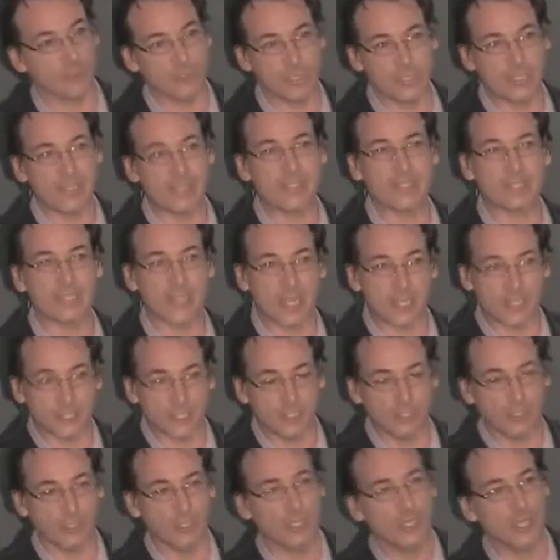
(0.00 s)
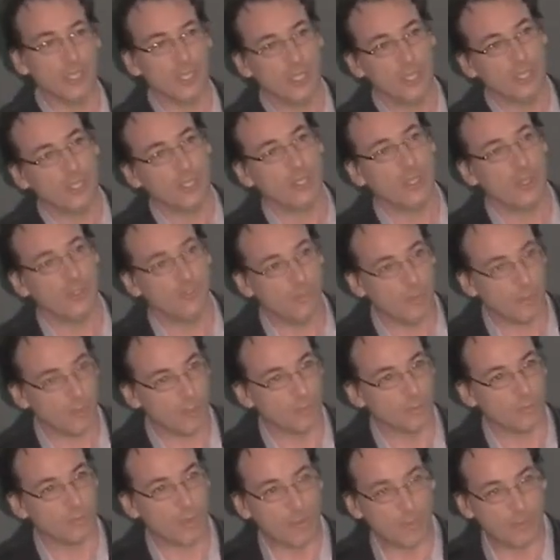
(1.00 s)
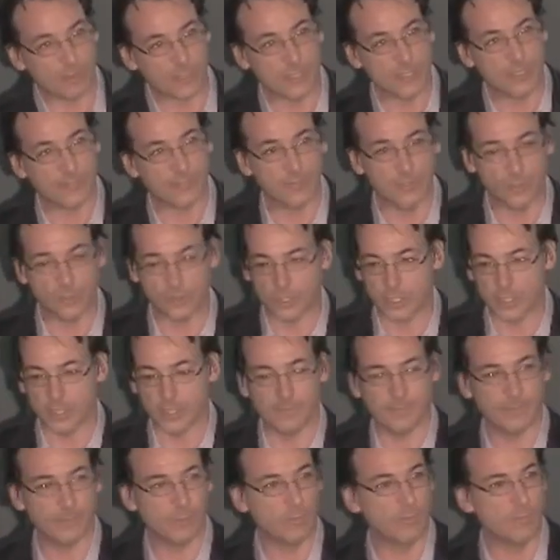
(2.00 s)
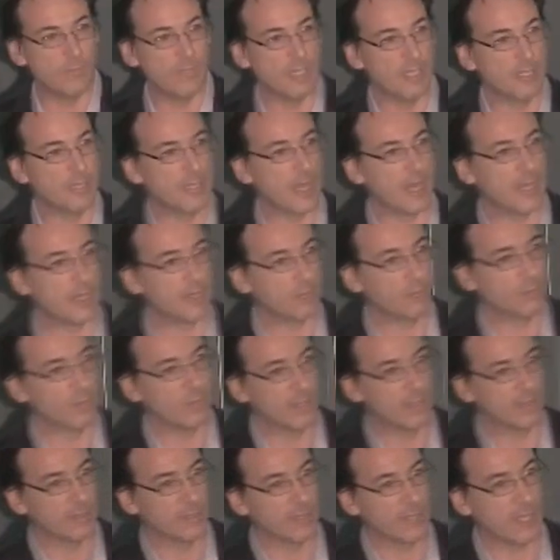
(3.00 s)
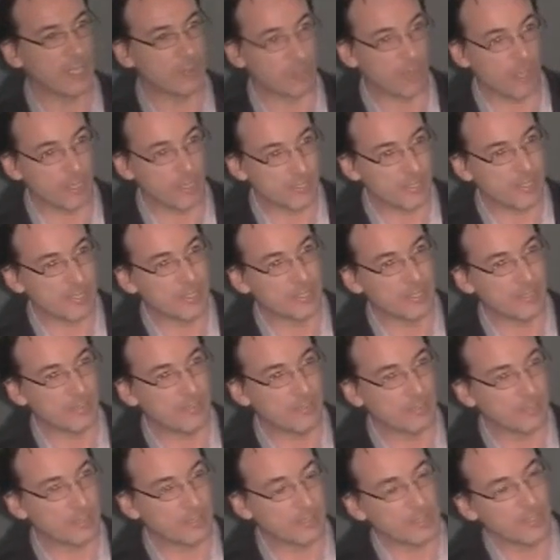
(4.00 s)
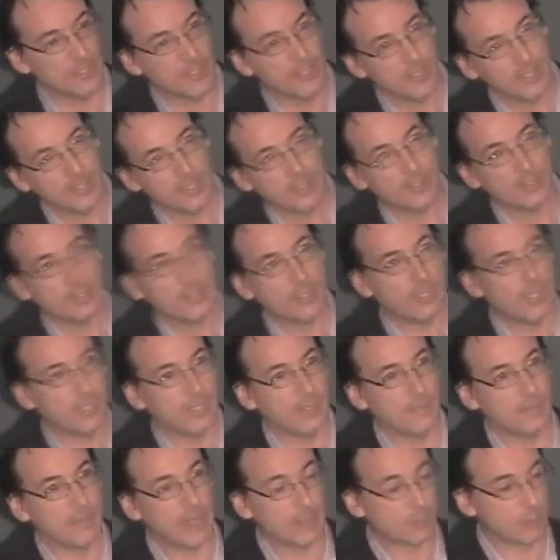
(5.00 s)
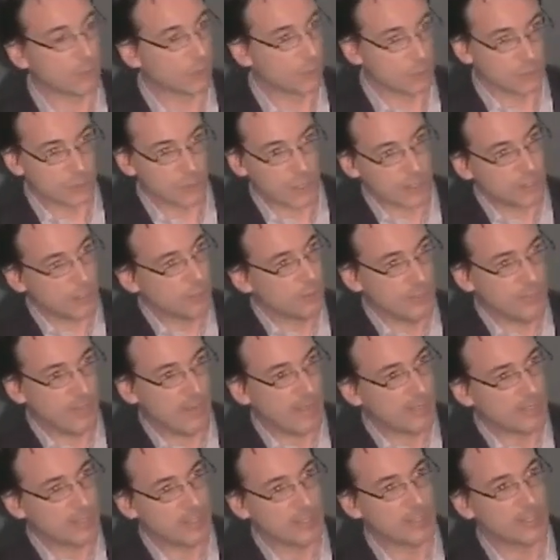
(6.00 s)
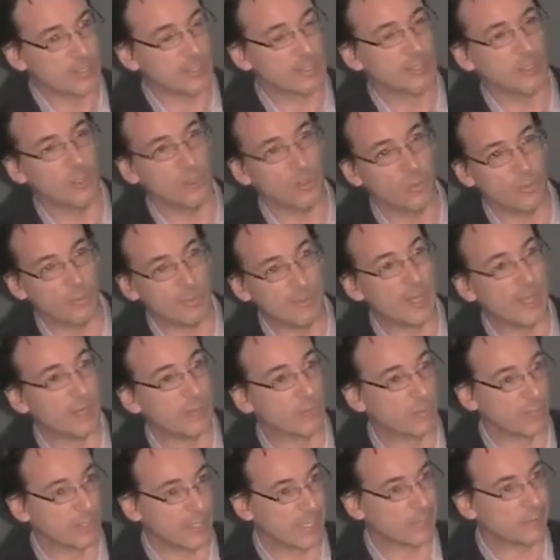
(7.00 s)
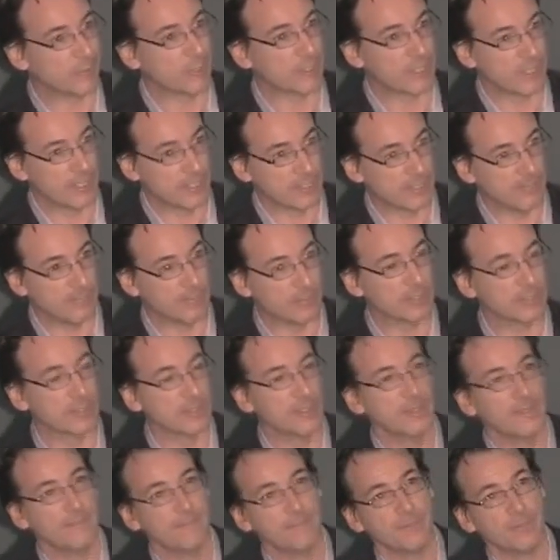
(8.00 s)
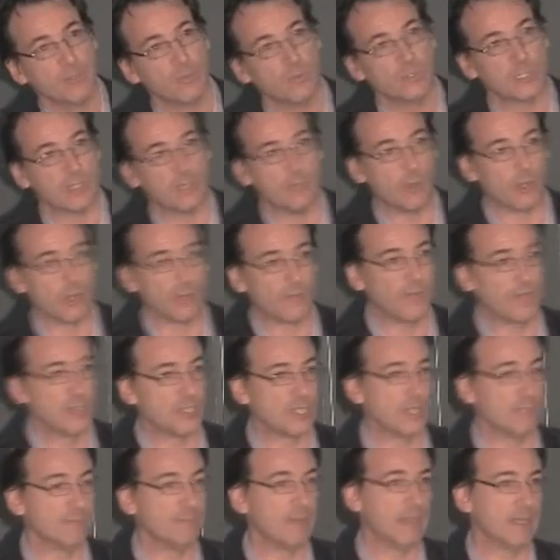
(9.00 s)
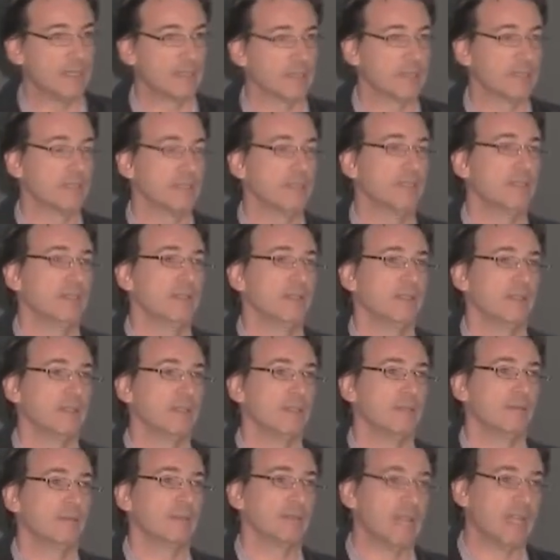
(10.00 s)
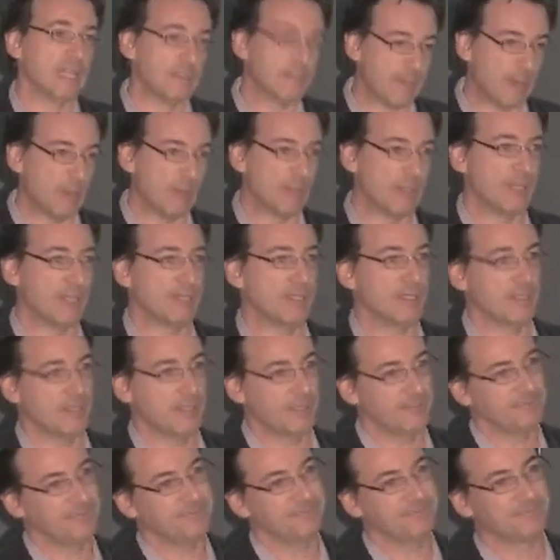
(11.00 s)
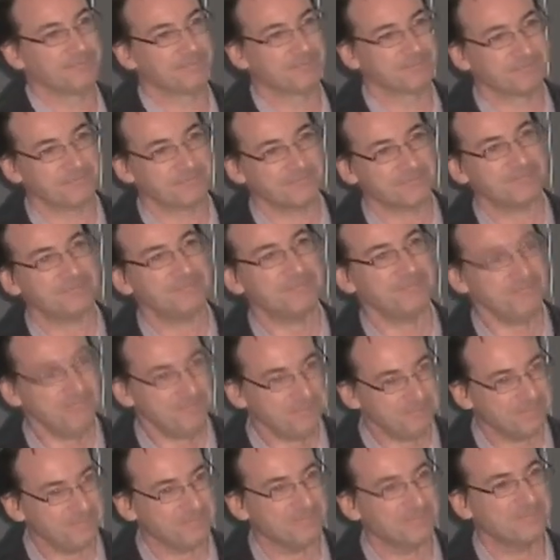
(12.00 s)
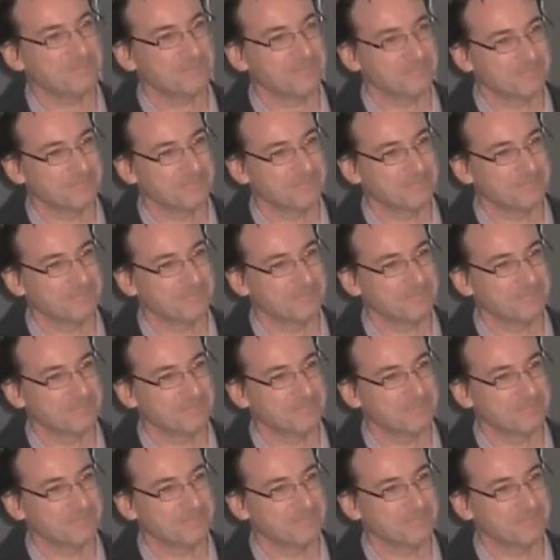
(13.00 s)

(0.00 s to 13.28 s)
They waste a lot of energy. So there is a discussion of whether robots in the future will be done with hydraulic systems, like your construction devices, or will be done with electric systems, which are more efficient but less power density.